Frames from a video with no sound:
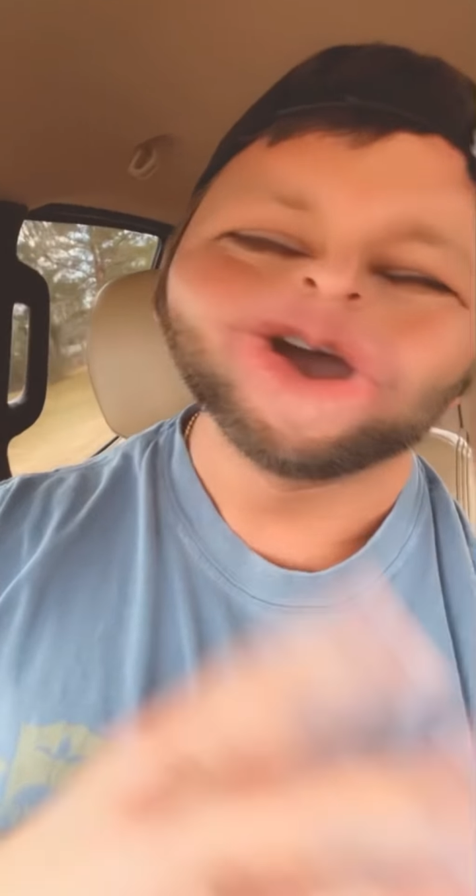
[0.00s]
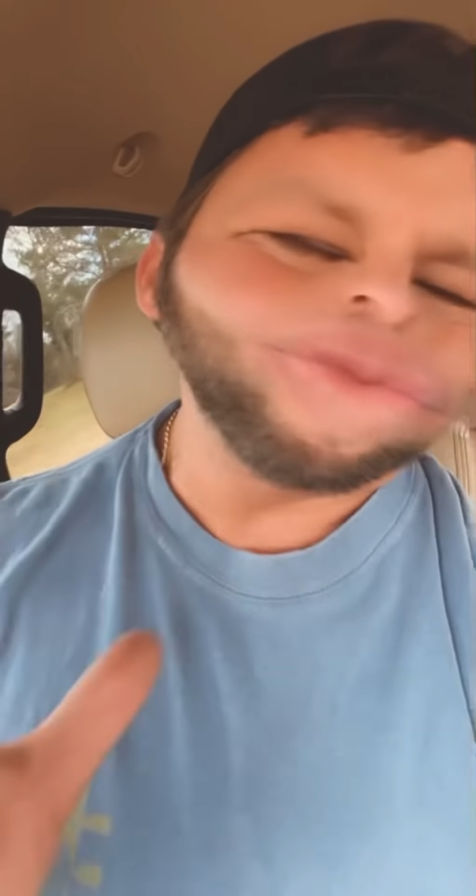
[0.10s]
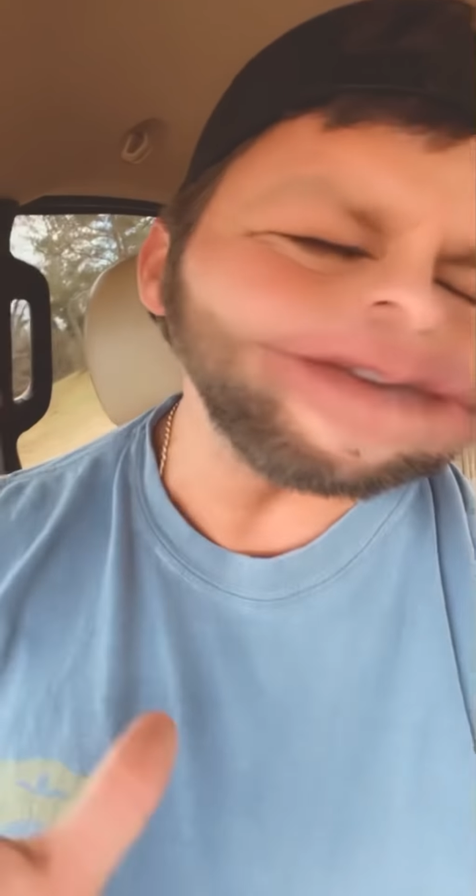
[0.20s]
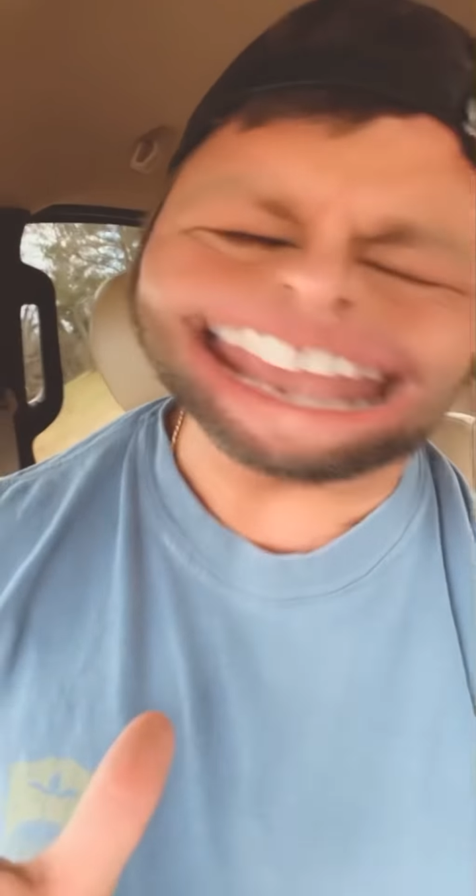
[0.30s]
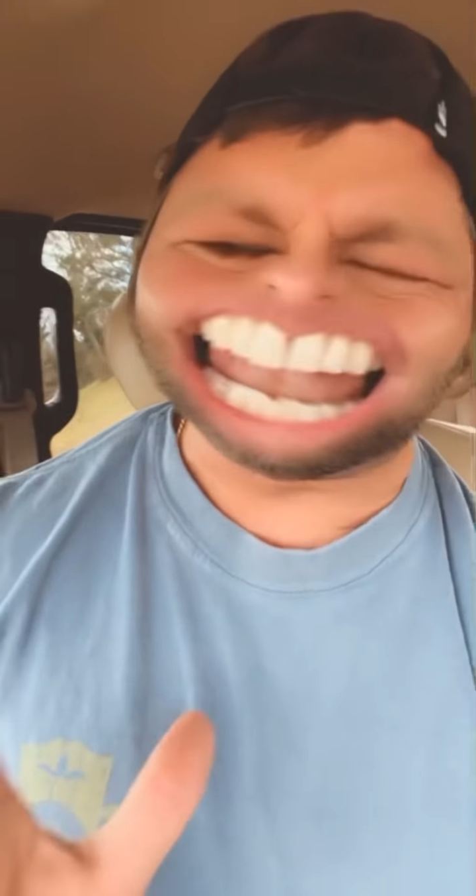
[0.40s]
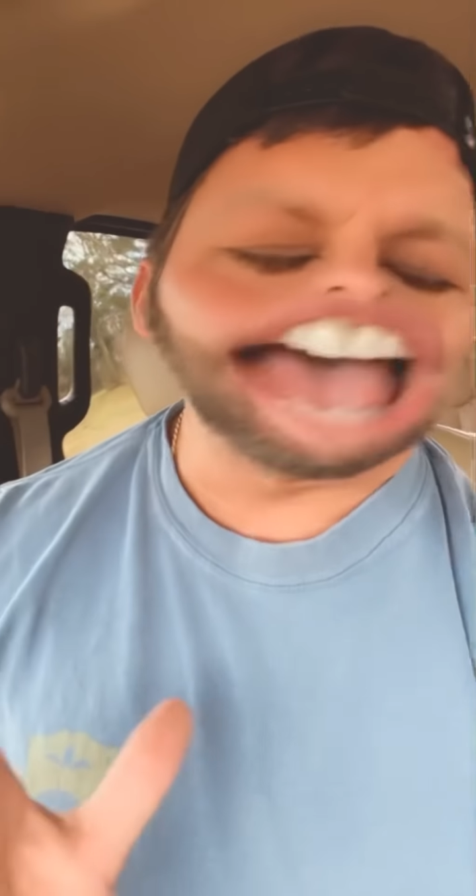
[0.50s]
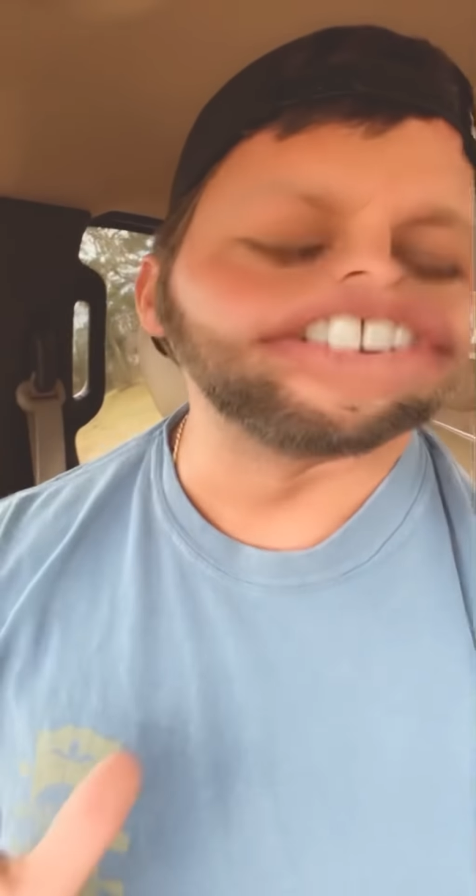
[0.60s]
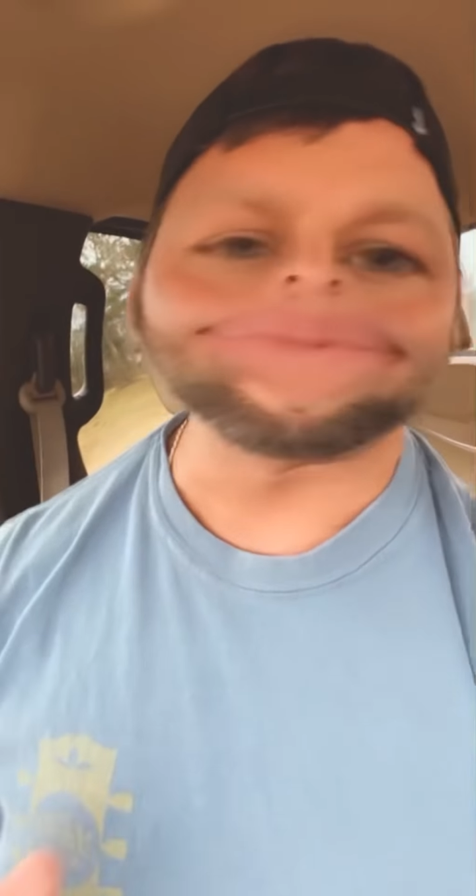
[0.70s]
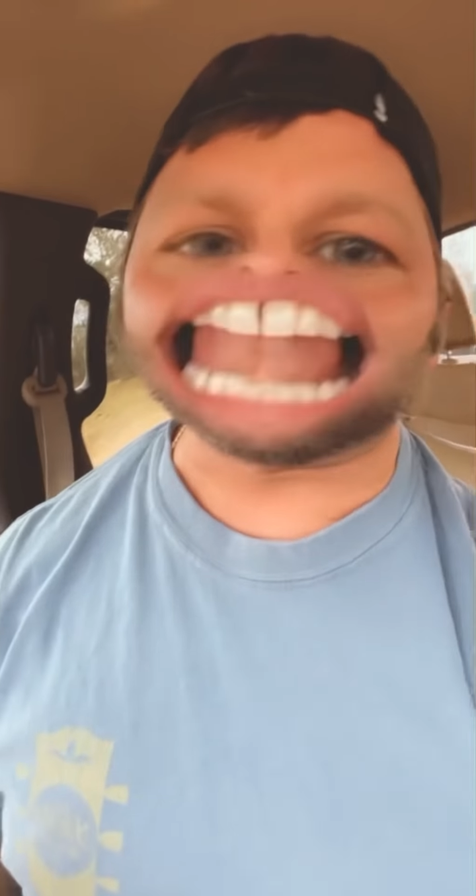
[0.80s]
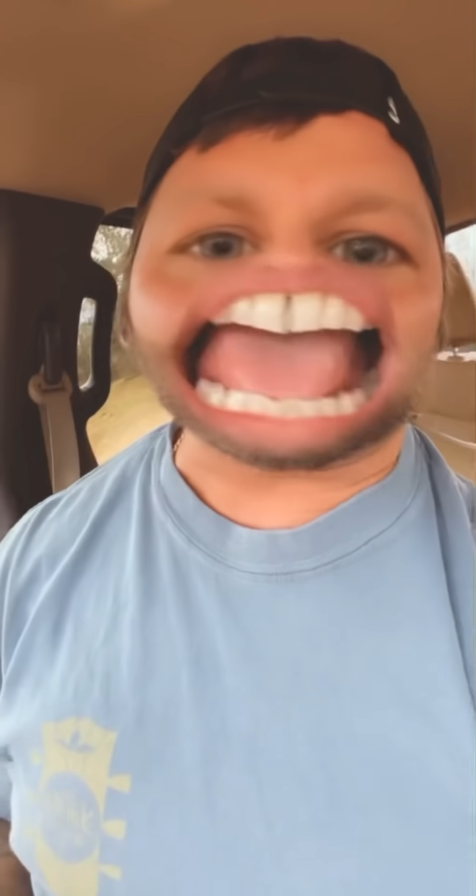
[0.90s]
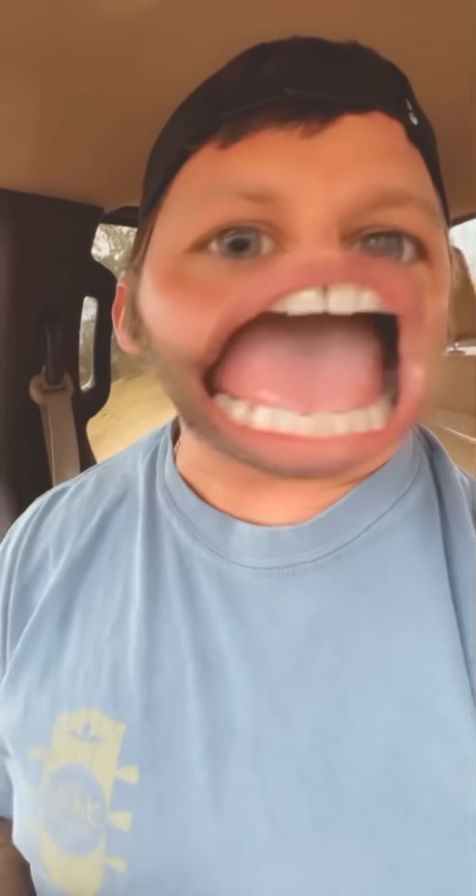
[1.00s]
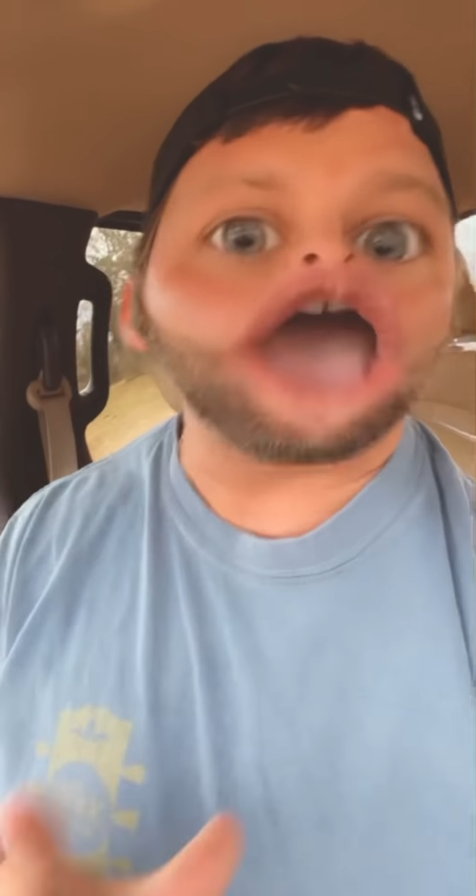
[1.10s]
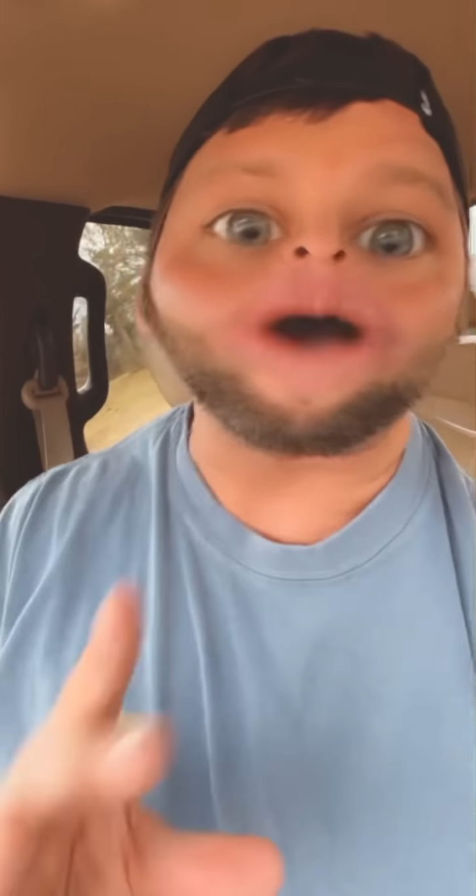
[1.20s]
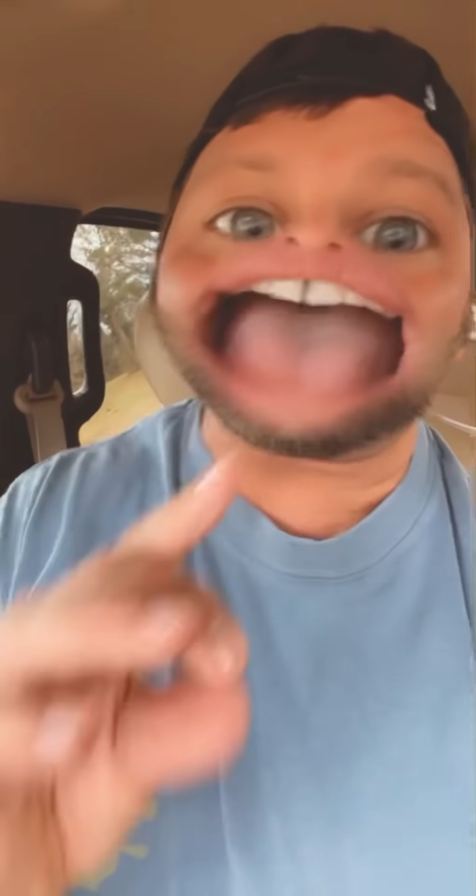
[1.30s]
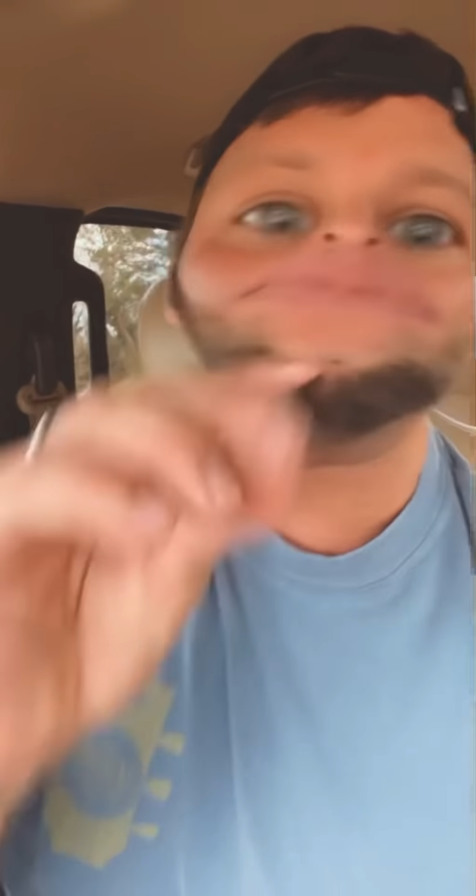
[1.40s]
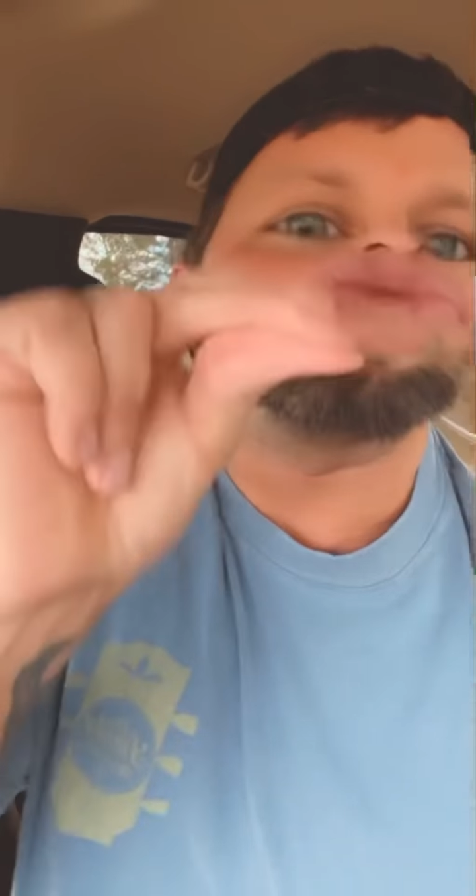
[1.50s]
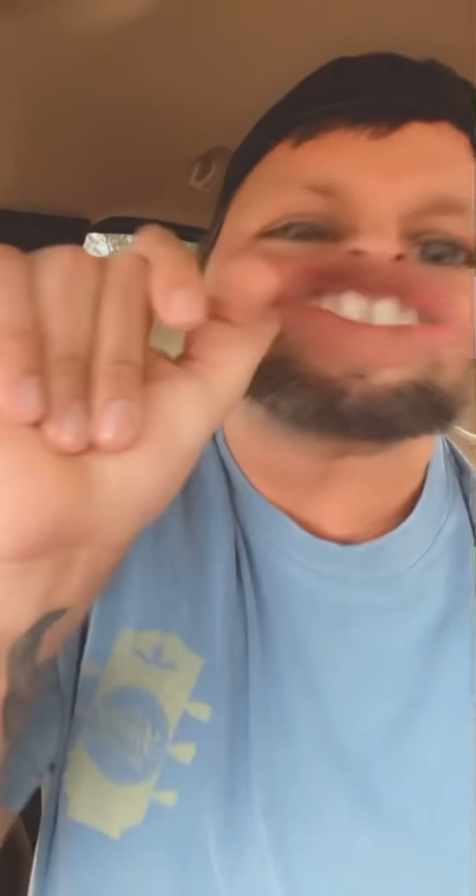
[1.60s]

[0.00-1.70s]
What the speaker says: Women love to be like, oh, I'm